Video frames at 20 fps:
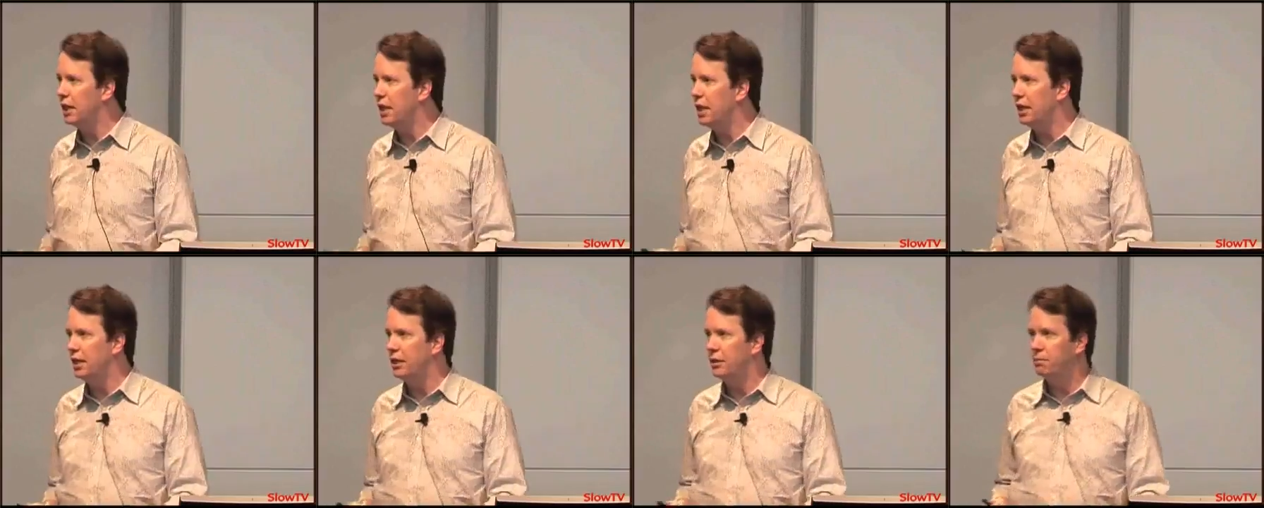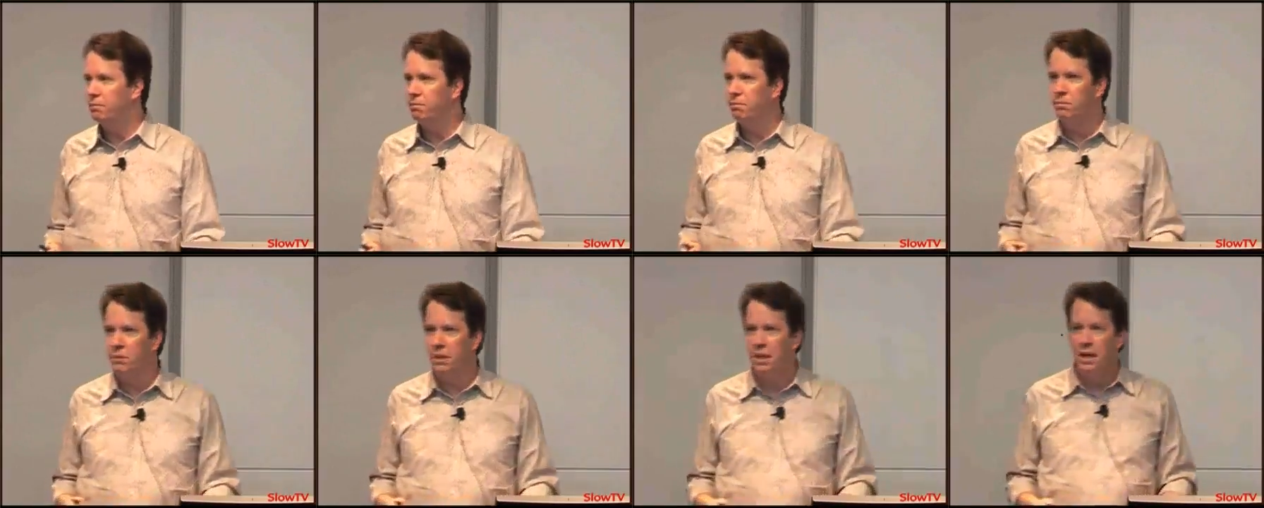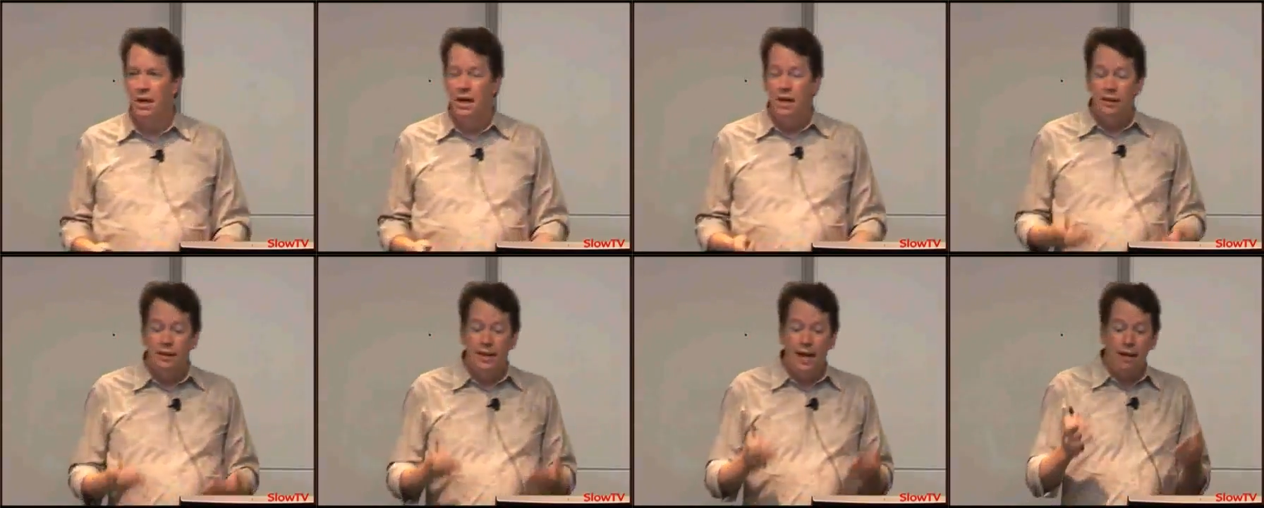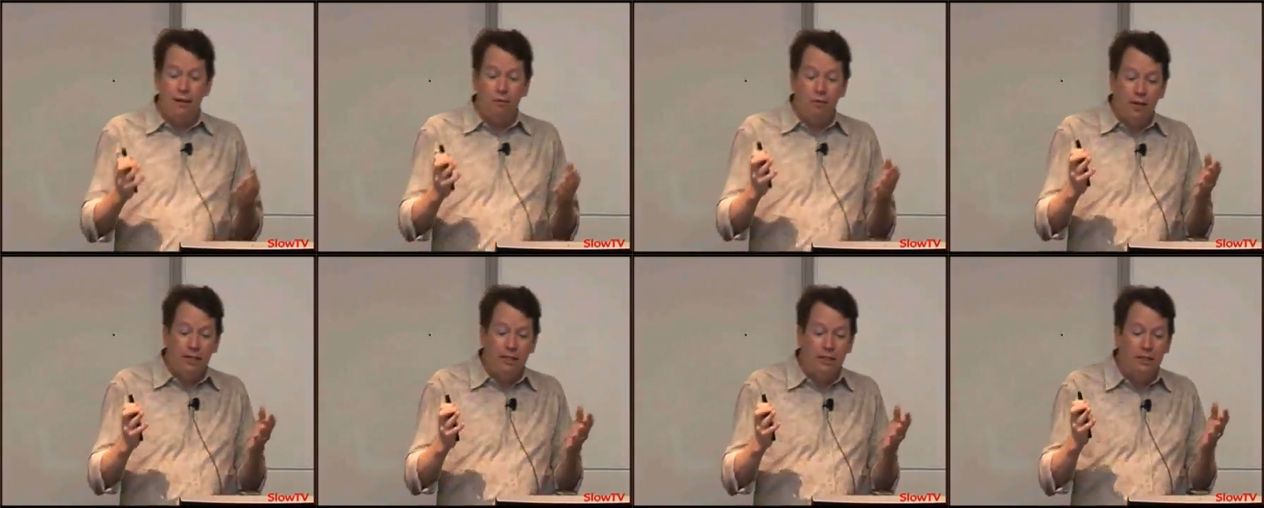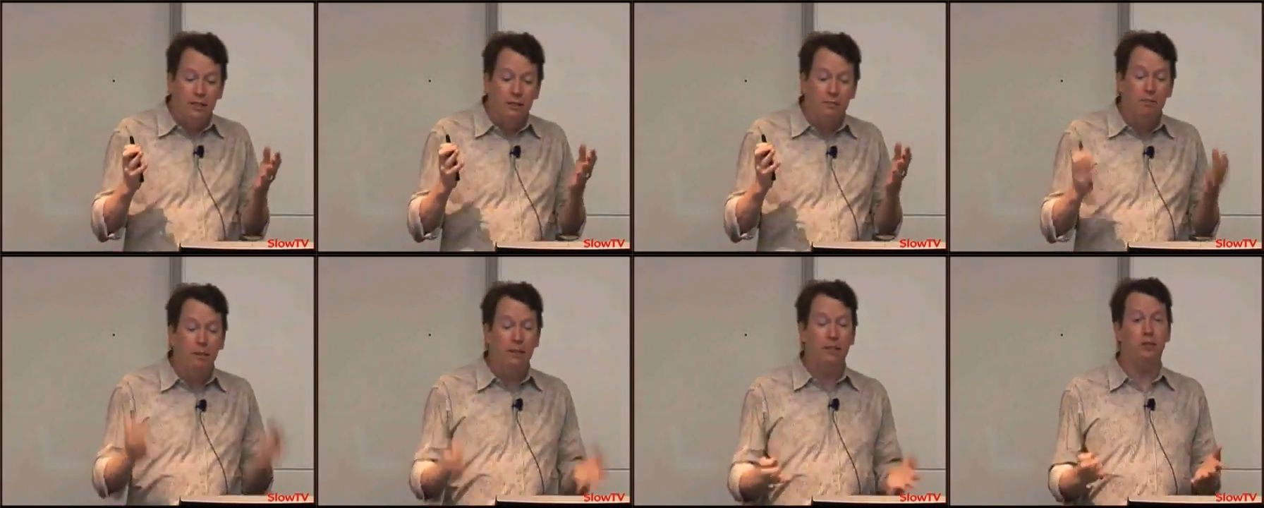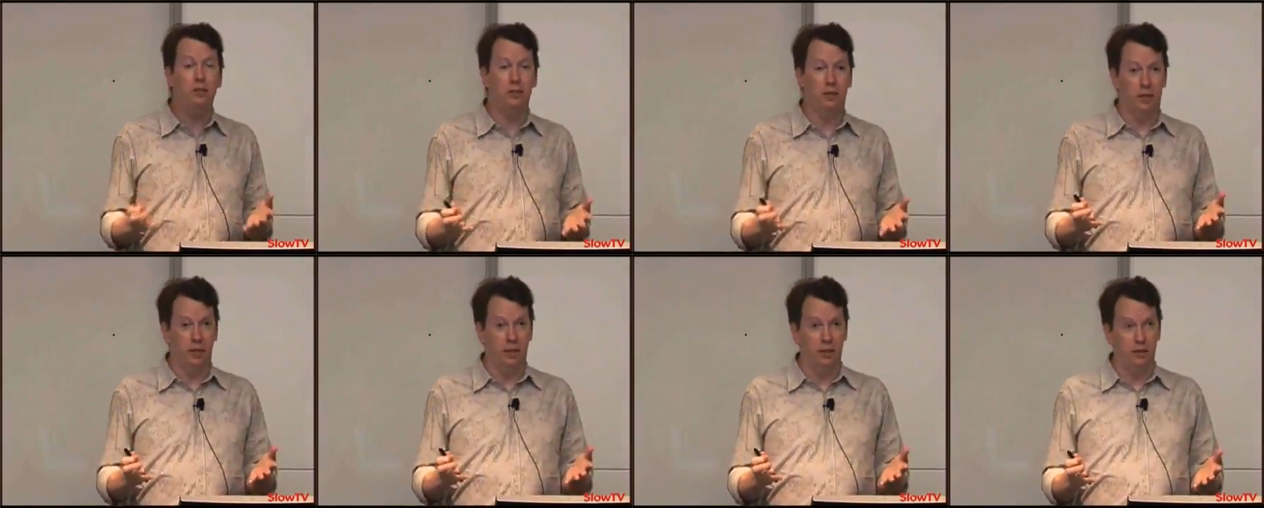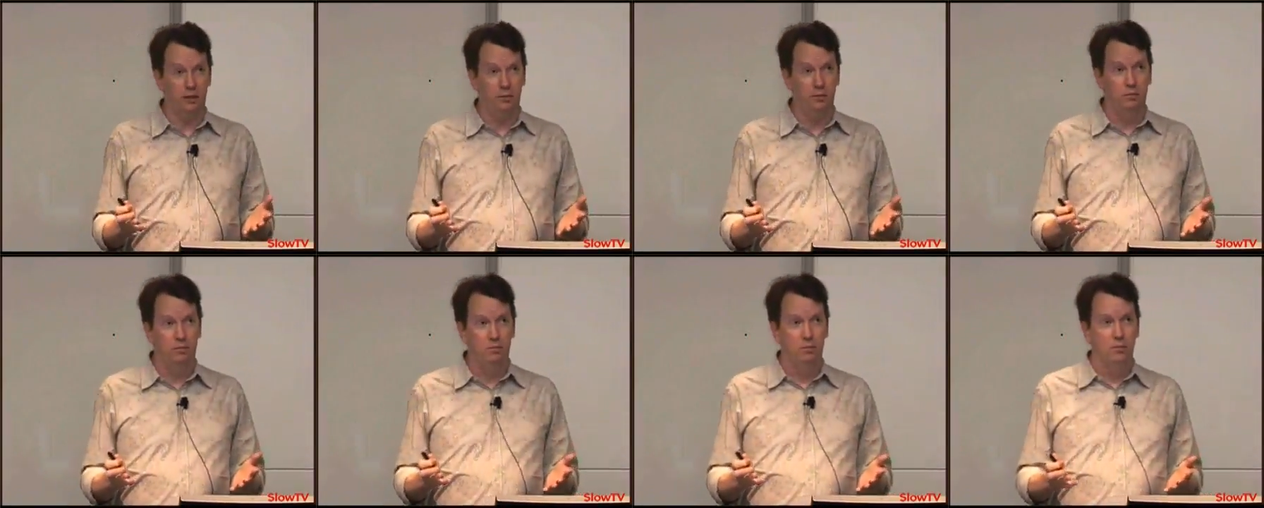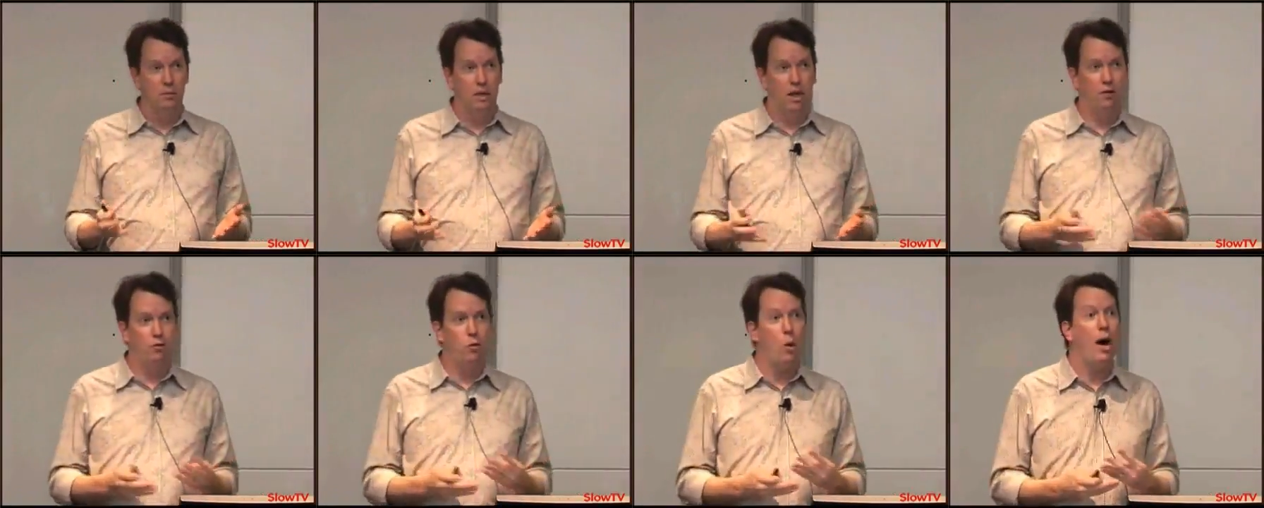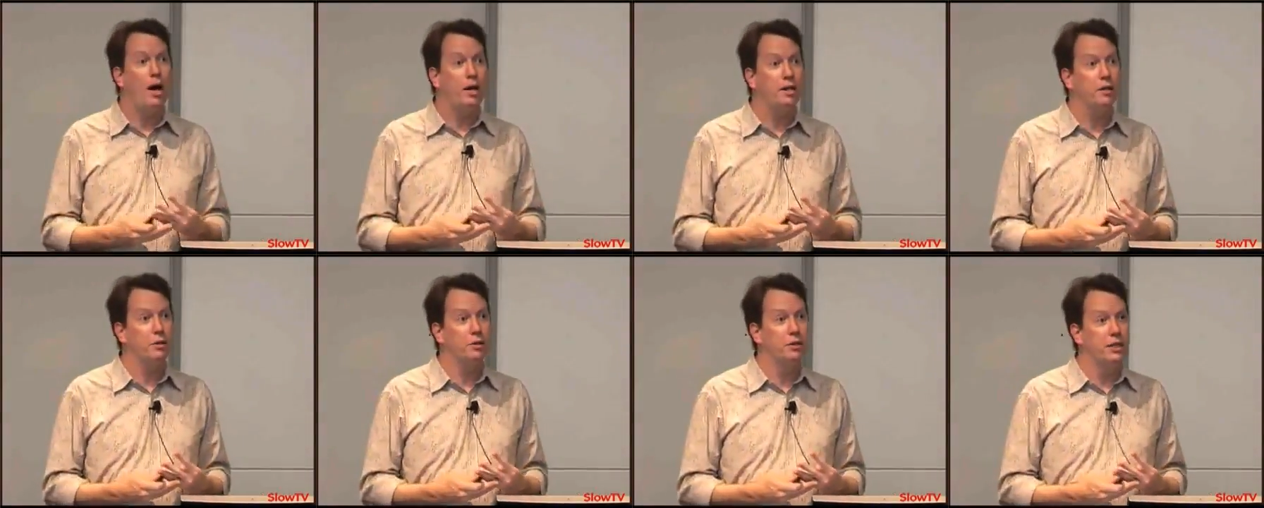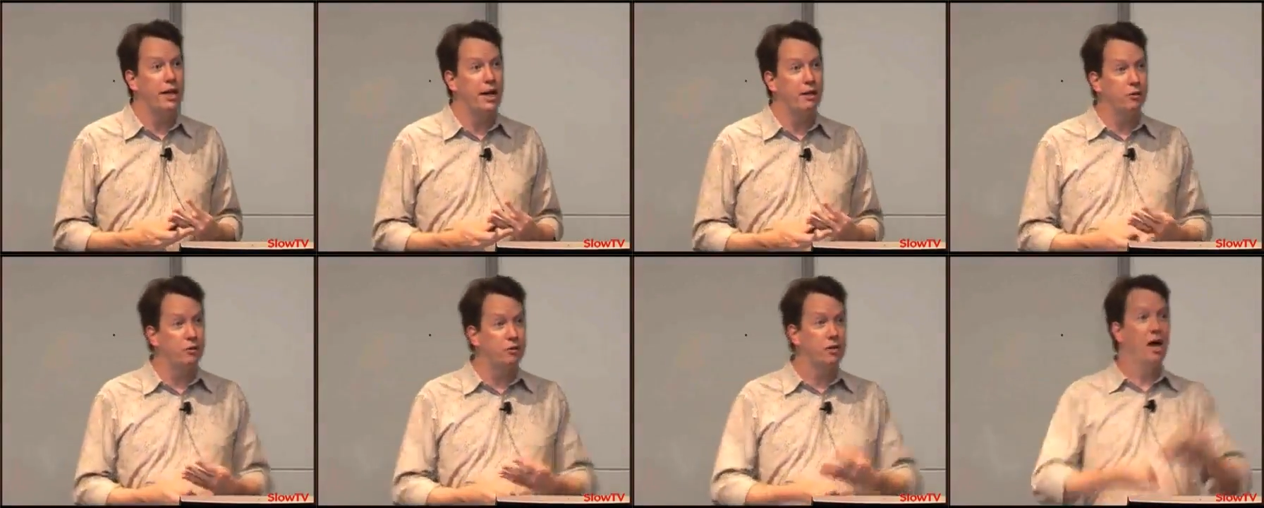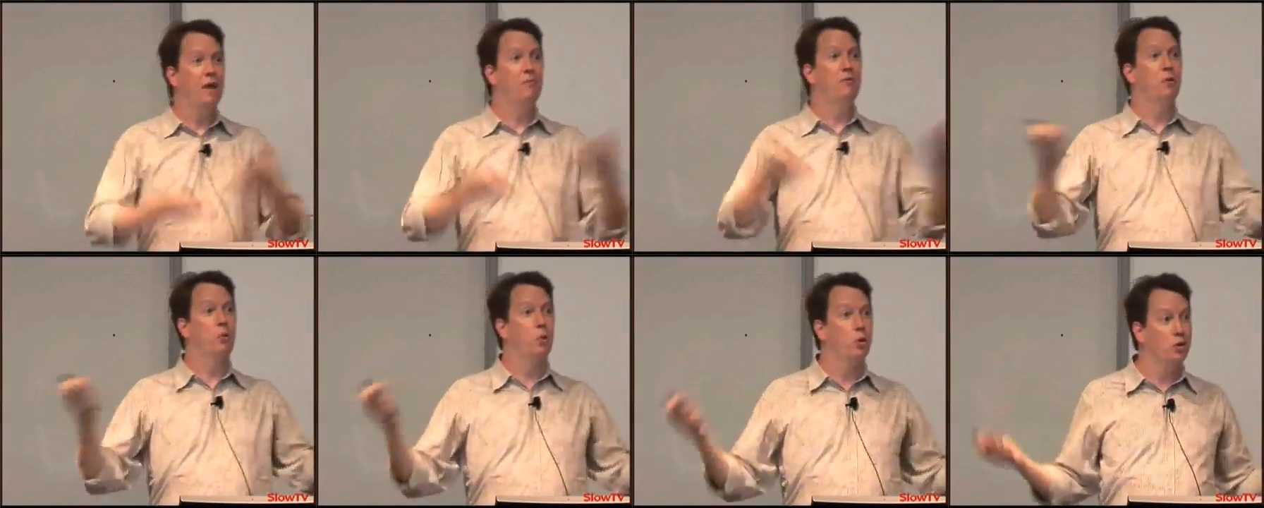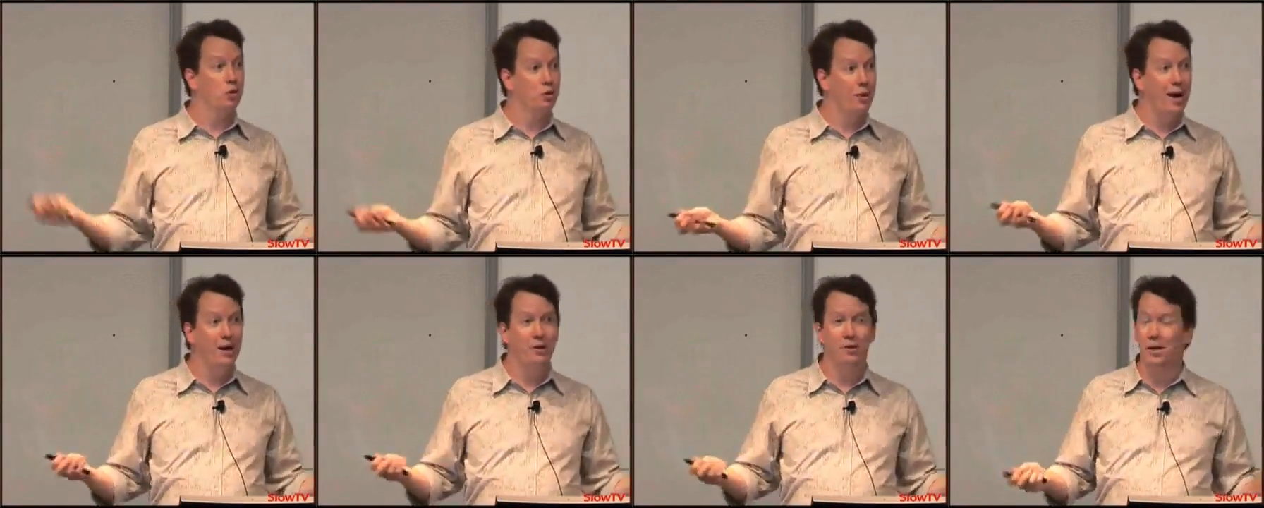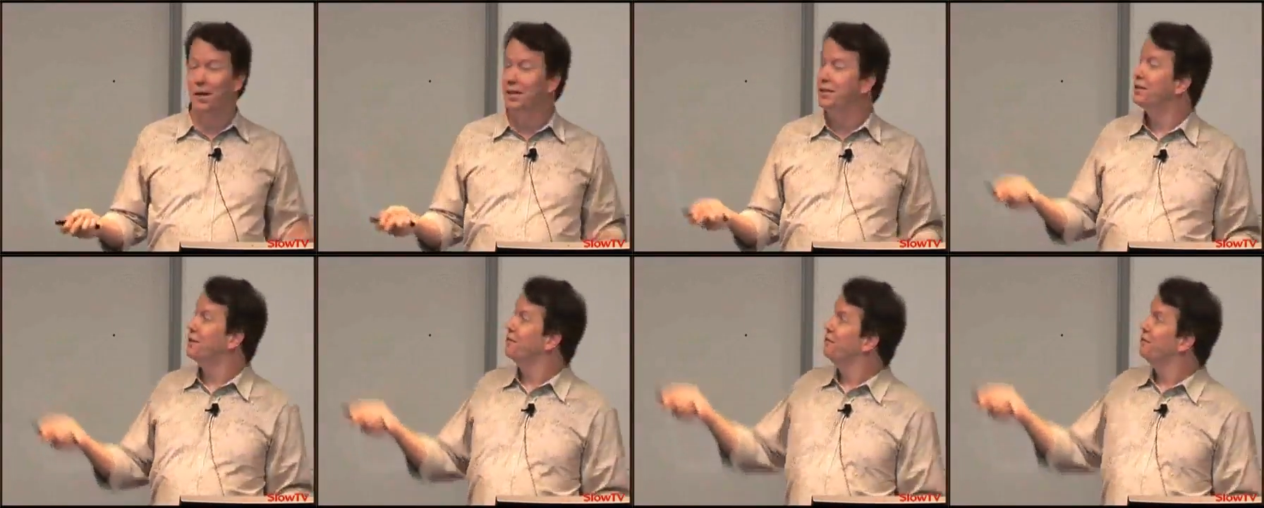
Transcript: time. That raises the mystery of why there is an arrow of time in the world around us.